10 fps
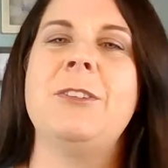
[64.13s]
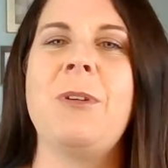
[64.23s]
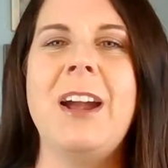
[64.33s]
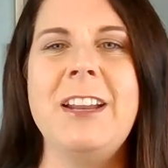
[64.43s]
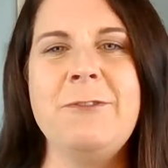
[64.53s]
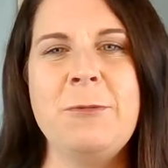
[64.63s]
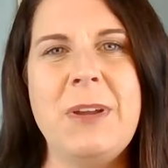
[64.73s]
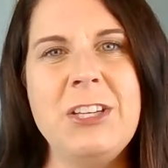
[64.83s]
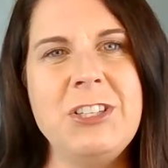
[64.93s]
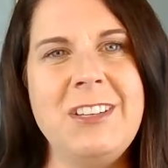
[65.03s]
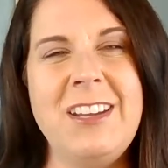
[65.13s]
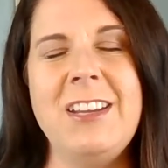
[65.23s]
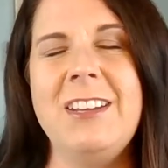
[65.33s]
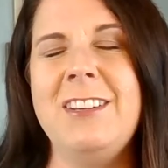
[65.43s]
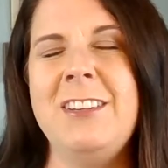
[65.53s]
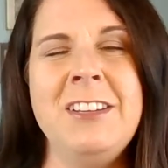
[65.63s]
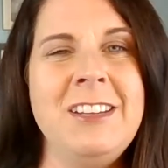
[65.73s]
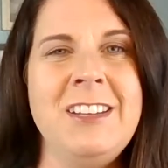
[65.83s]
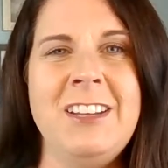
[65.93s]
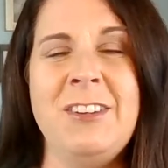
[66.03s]
the right information and
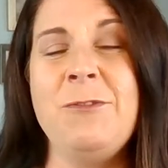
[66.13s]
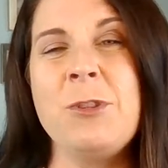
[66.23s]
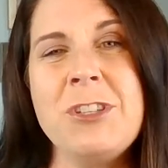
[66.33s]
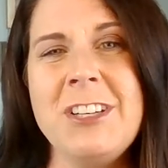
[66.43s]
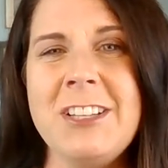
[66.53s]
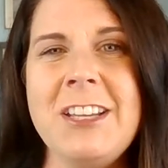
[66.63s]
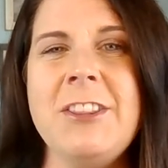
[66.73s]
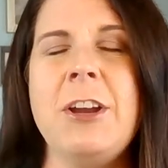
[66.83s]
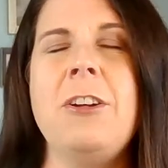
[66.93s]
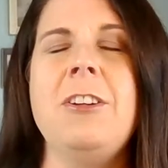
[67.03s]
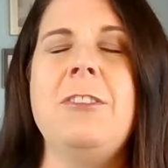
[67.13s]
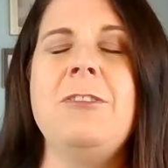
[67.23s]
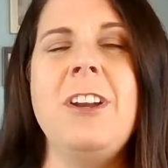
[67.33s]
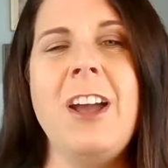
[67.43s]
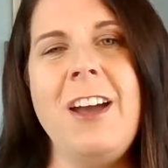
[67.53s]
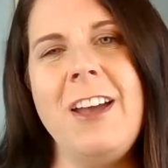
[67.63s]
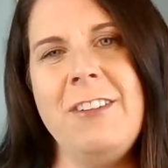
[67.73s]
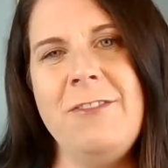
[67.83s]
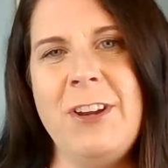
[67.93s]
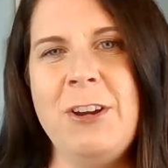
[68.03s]
unfortunately there are
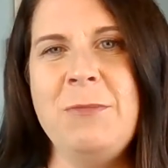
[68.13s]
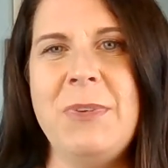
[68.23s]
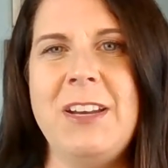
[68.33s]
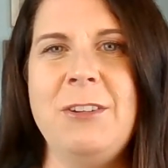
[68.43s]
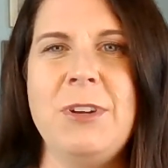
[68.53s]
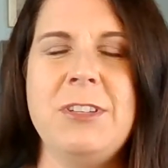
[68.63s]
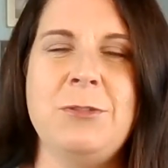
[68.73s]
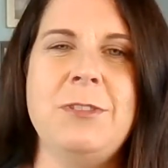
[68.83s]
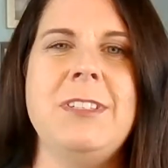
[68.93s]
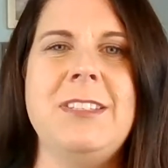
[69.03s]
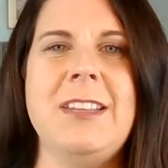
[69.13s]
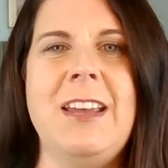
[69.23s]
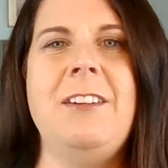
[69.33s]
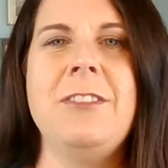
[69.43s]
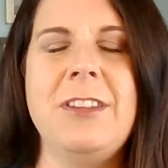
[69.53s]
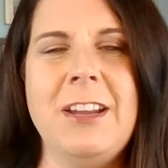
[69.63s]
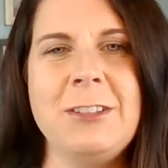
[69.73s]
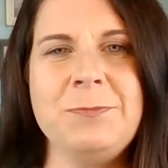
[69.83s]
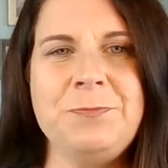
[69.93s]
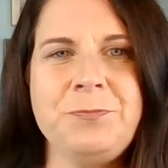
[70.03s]
not very many resources out
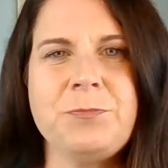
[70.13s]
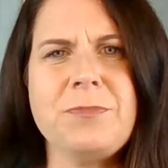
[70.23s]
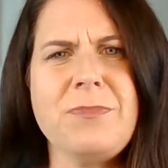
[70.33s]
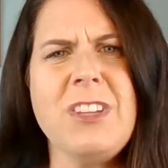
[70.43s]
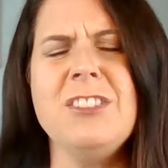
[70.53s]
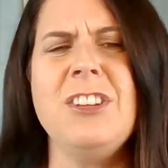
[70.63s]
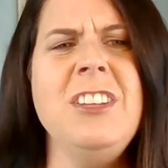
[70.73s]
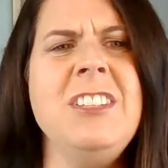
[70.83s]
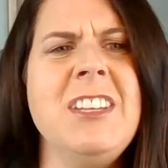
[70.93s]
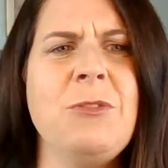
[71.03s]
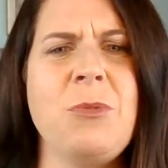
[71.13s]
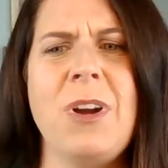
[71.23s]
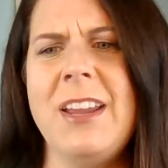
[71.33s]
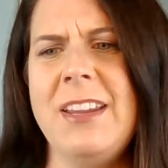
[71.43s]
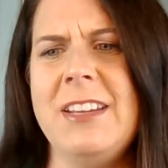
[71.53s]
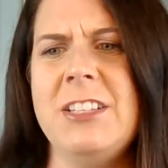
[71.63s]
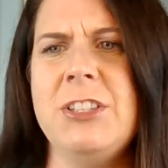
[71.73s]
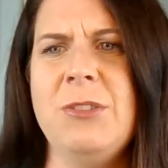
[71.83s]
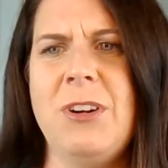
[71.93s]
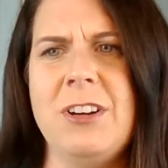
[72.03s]
there. So let's get right
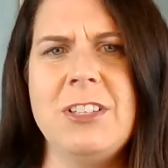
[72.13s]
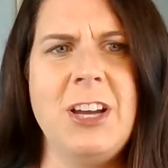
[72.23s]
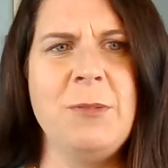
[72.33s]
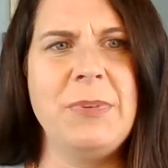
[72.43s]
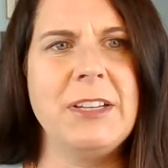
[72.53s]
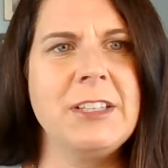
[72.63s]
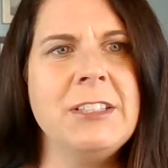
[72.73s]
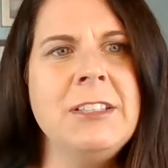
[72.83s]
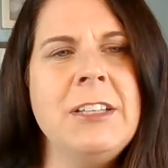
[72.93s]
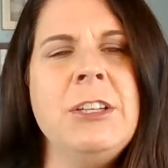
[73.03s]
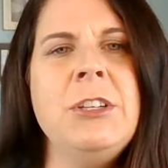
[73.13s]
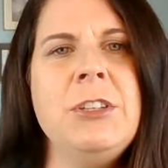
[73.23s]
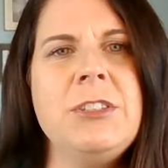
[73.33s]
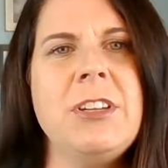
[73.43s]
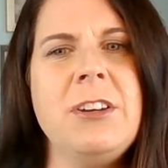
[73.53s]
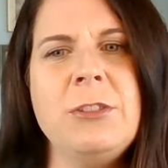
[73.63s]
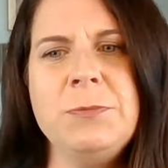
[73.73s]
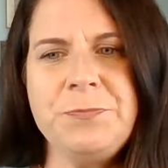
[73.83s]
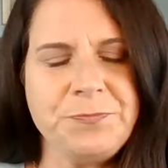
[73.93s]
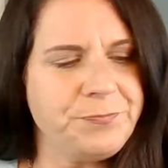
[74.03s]
into our topic. So